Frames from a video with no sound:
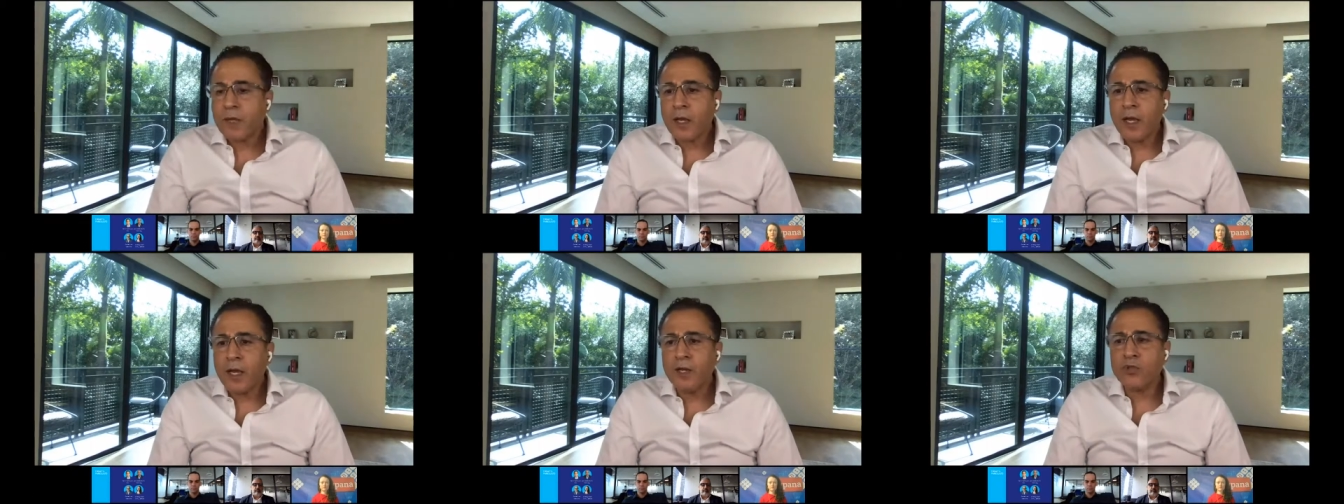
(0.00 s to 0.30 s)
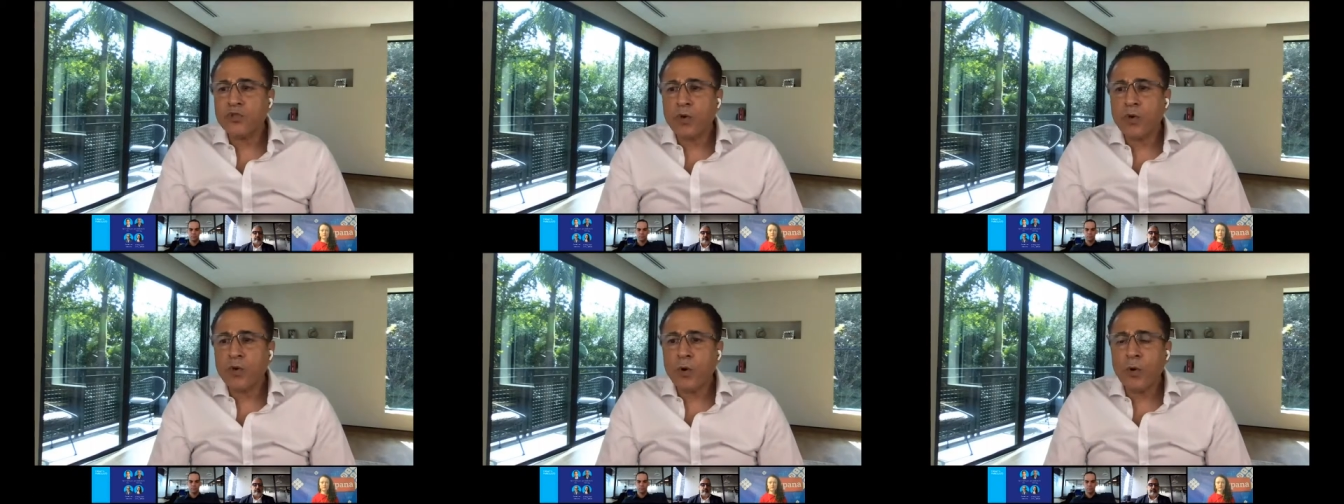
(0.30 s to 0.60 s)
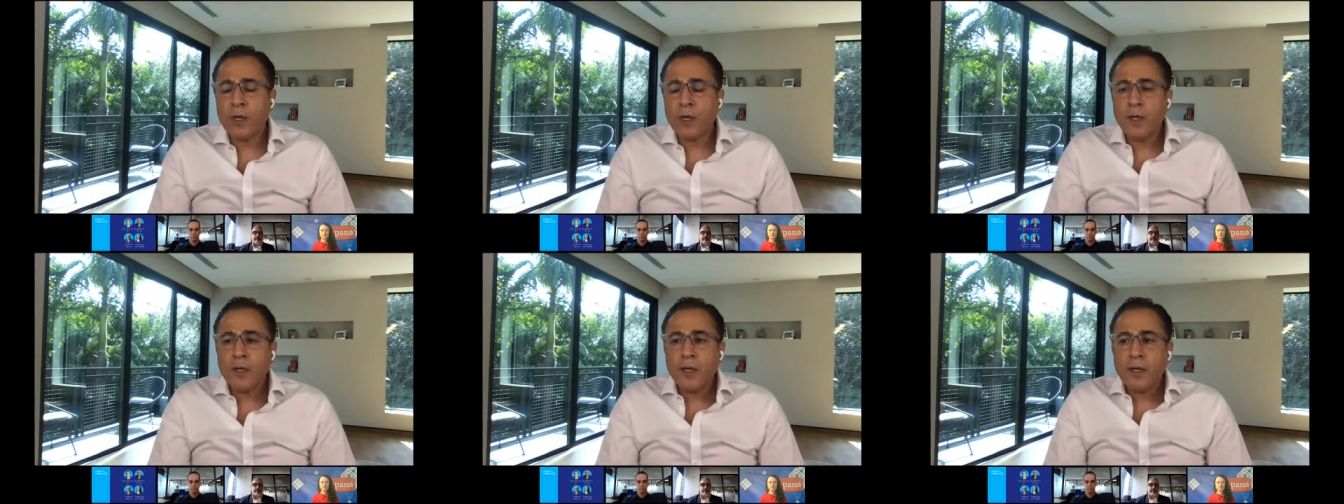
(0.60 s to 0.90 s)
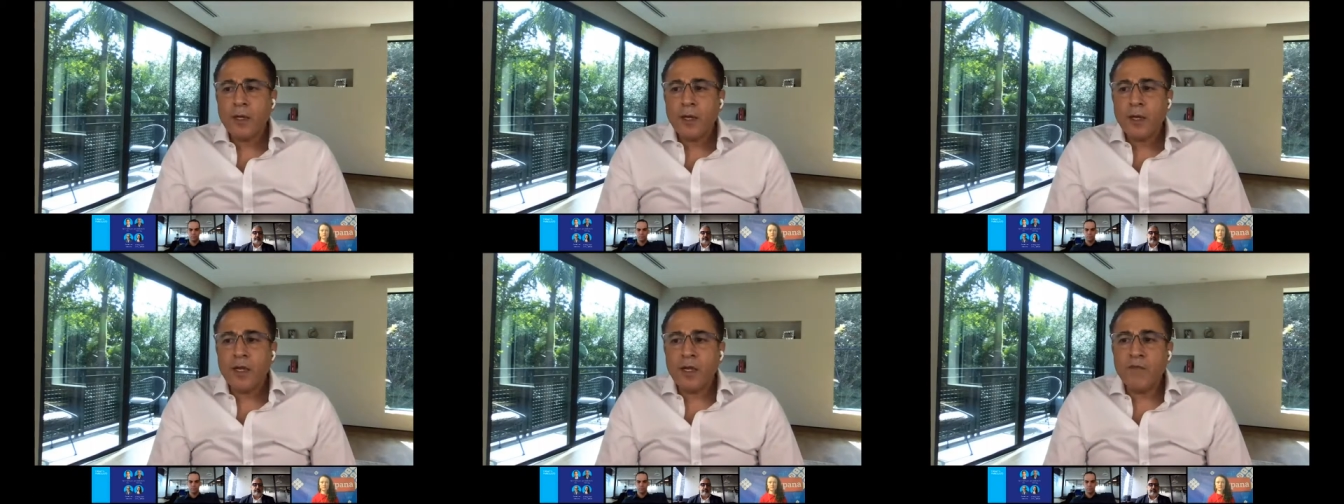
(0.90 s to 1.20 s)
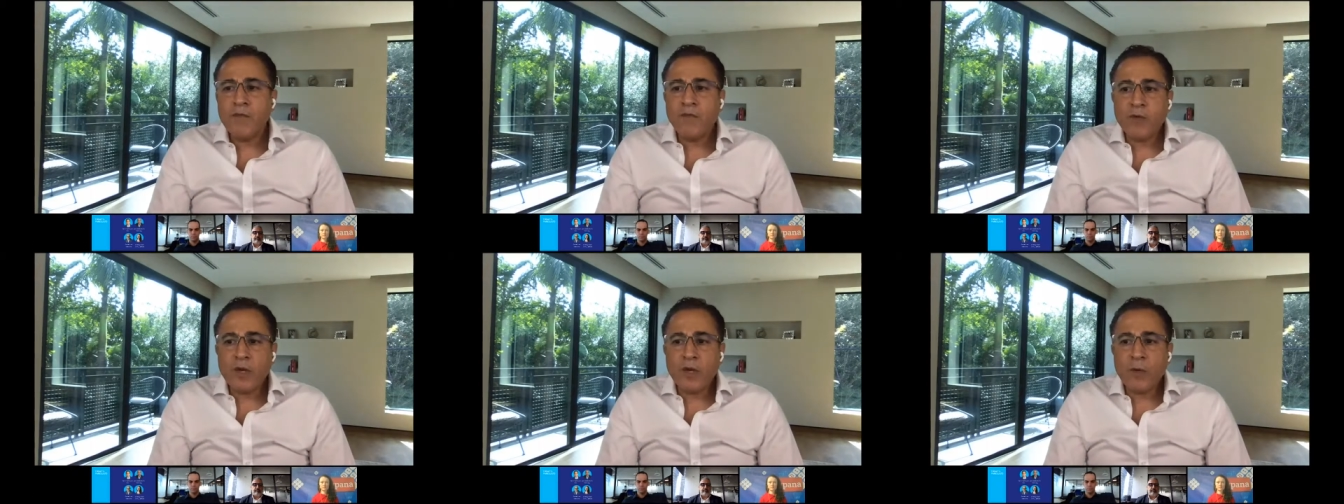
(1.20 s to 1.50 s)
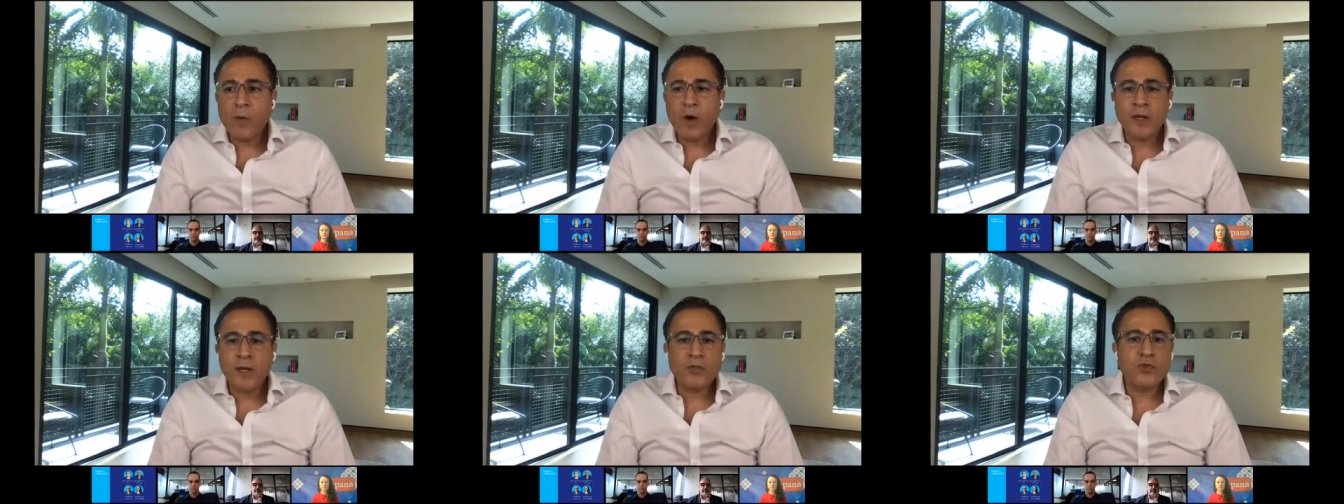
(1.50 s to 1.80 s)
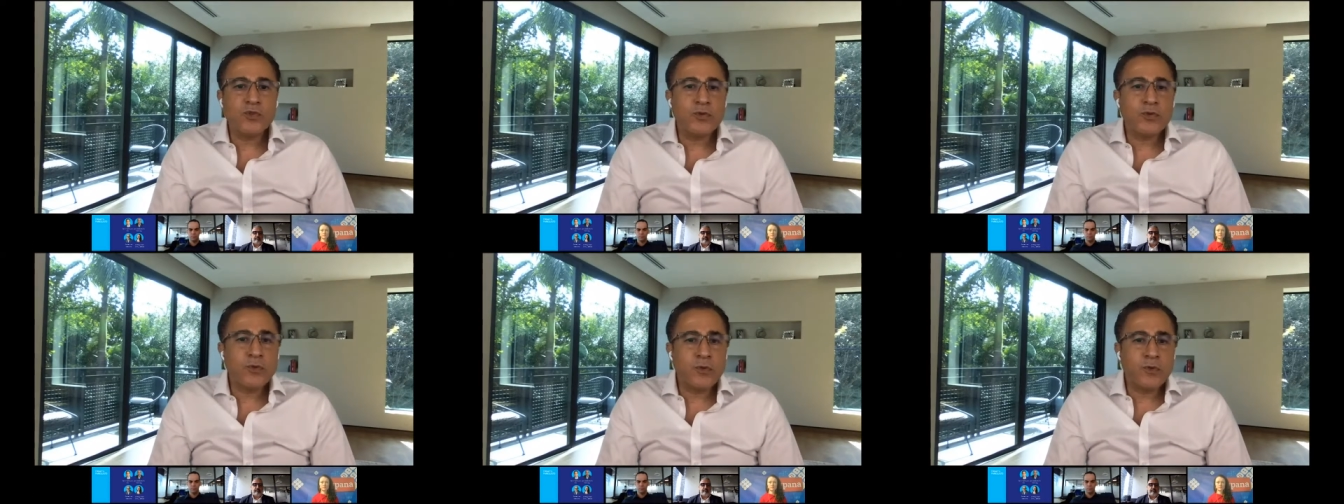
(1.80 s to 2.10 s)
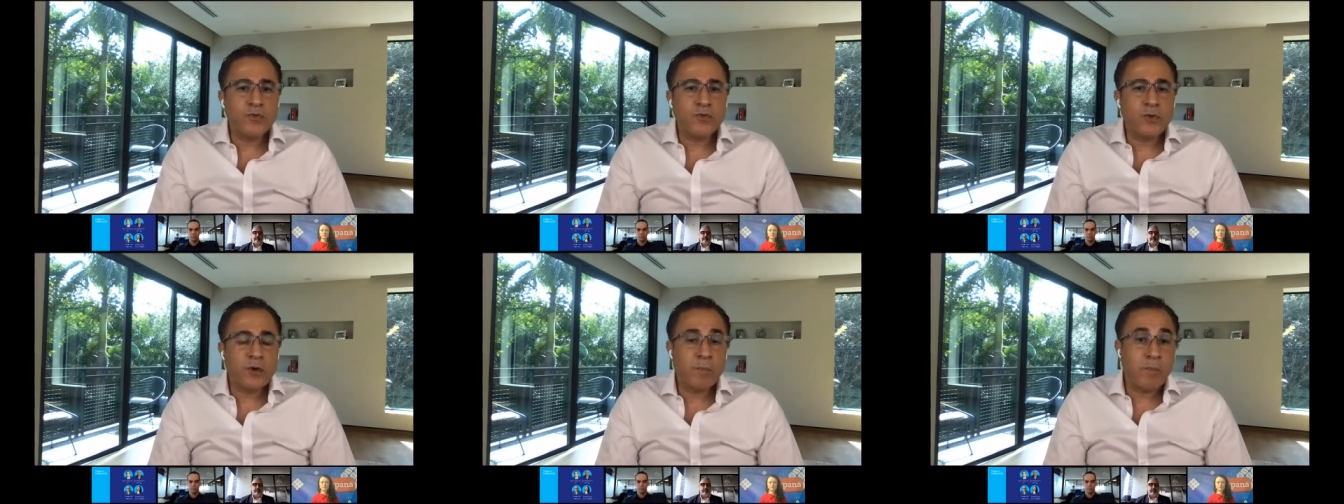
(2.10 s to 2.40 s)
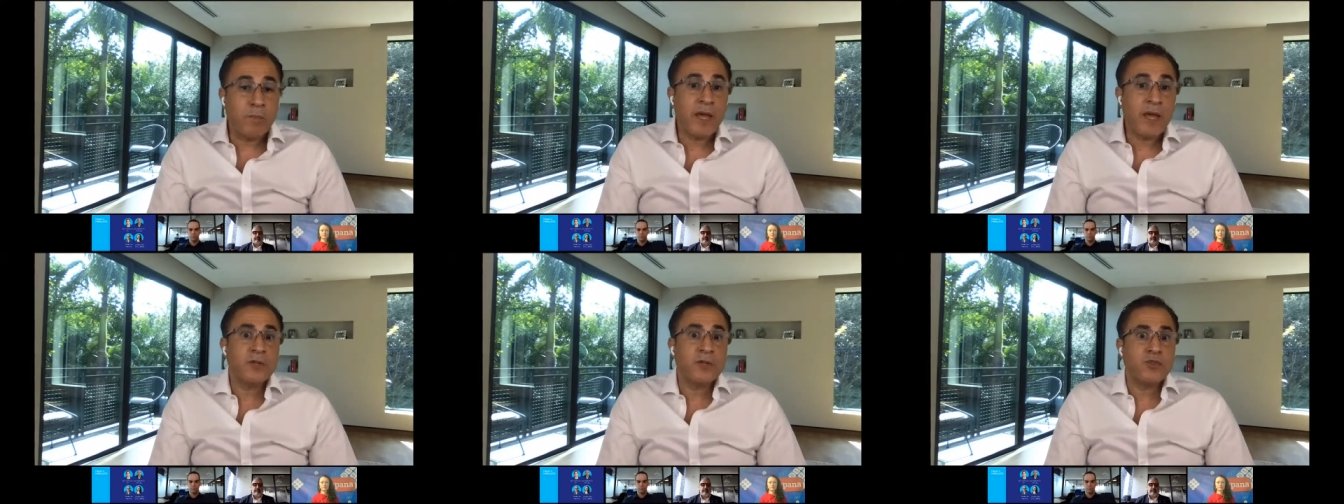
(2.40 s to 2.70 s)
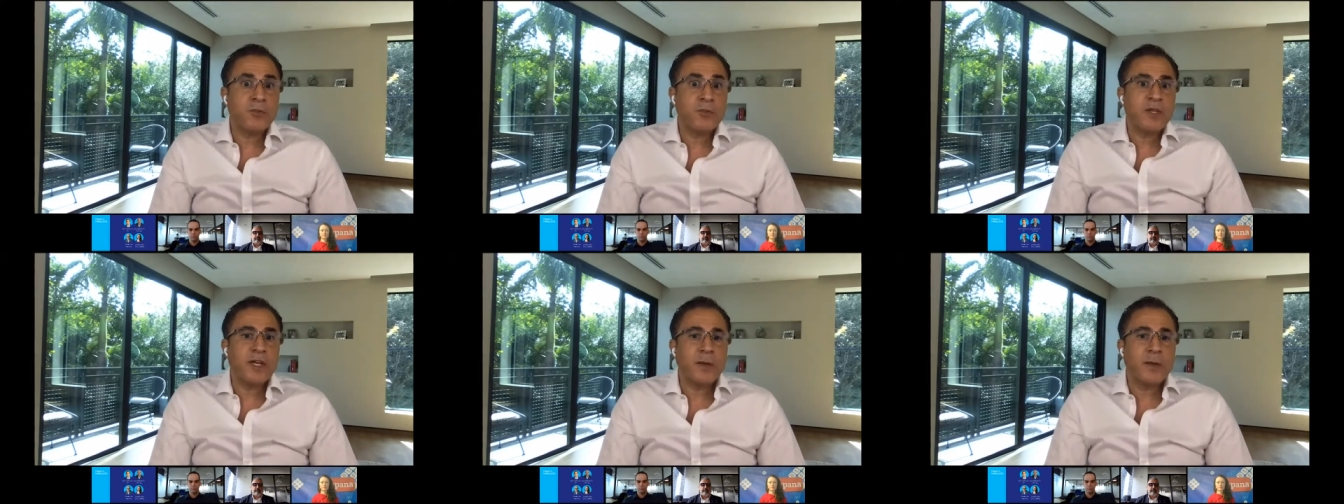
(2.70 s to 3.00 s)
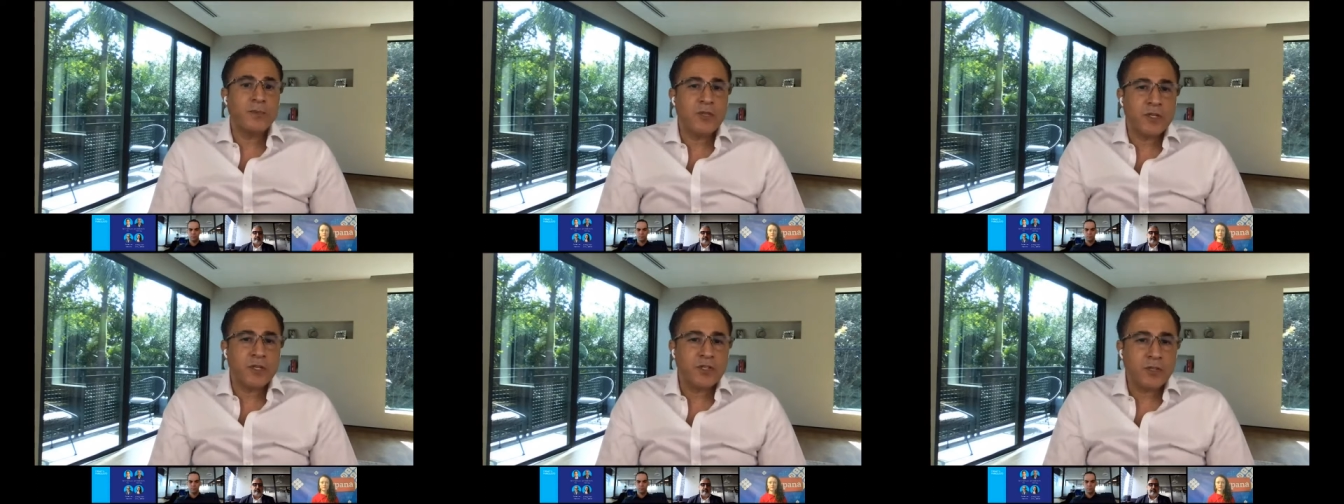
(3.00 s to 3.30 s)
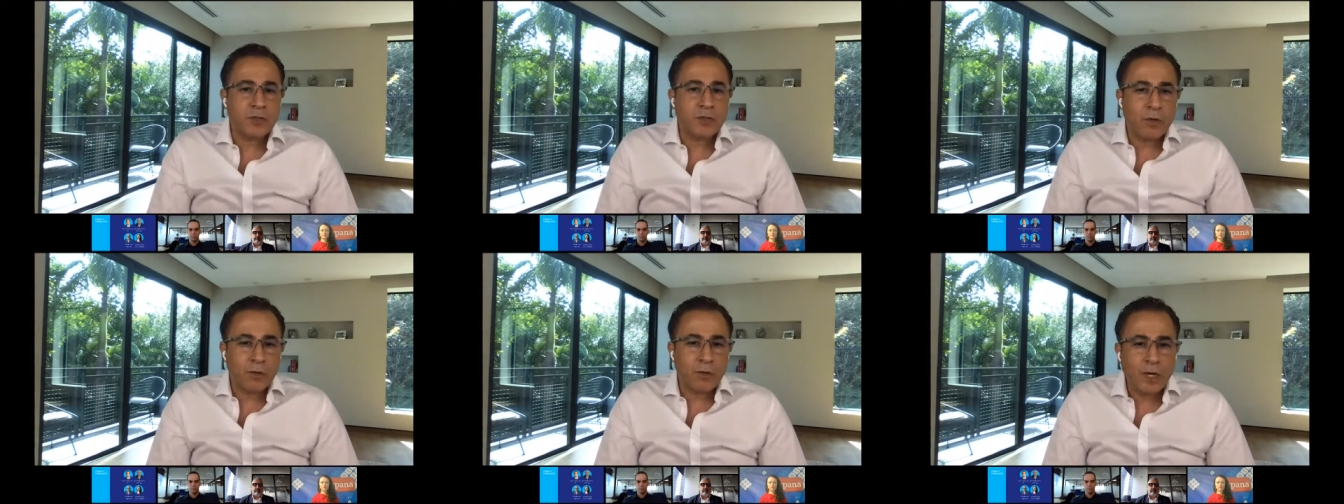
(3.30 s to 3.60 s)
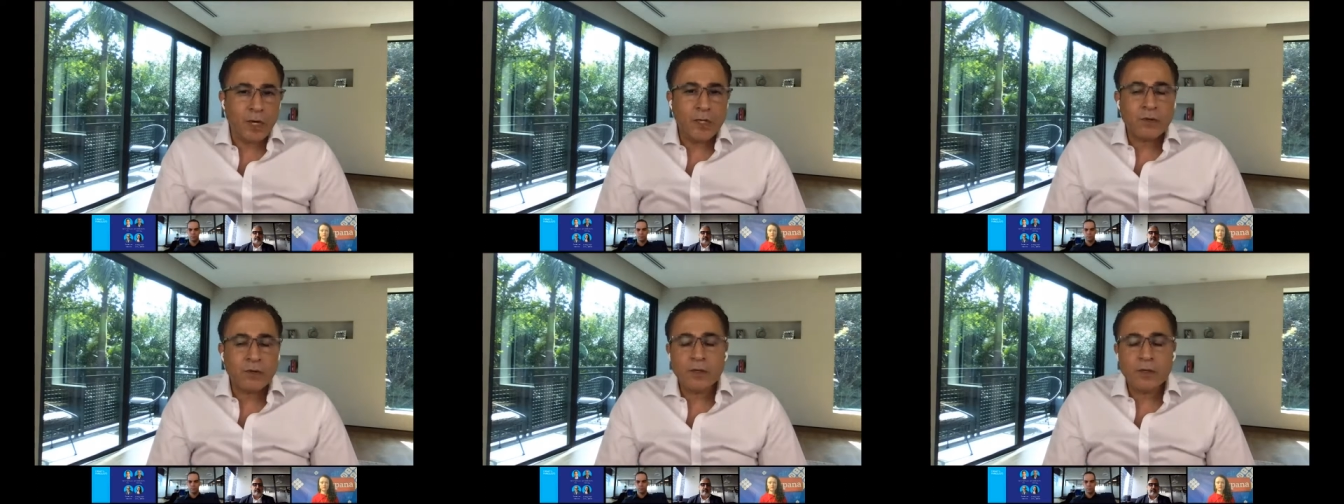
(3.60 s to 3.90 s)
And so if we want for a bank to become digital, right?